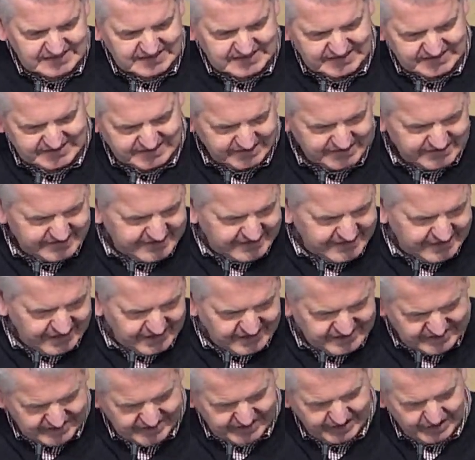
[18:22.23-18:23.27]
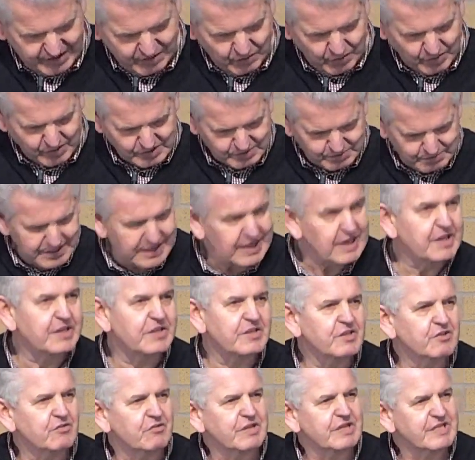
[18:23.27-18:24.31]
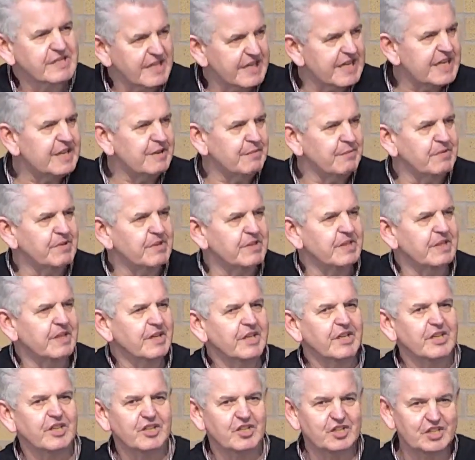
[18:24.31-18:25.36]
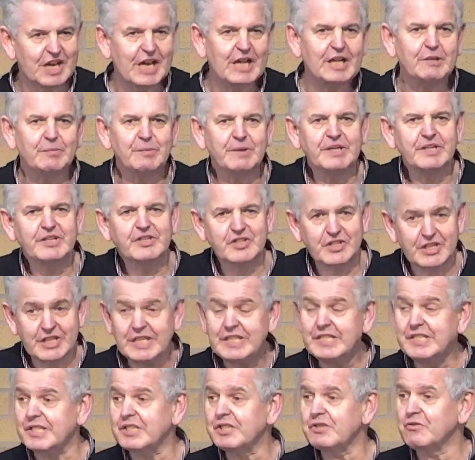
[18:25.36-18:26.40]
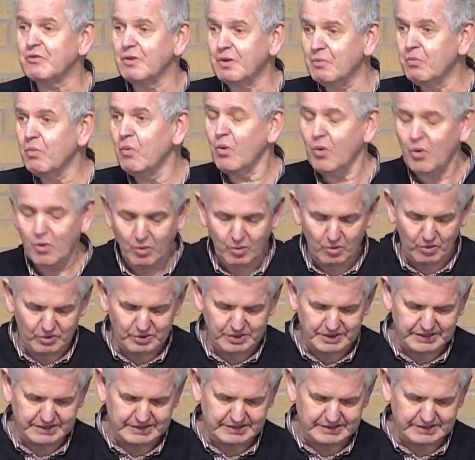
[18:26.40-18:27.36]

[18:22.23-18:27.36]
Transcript: Sunday night, I think it was, millions redeemed shall be Jesus' reward.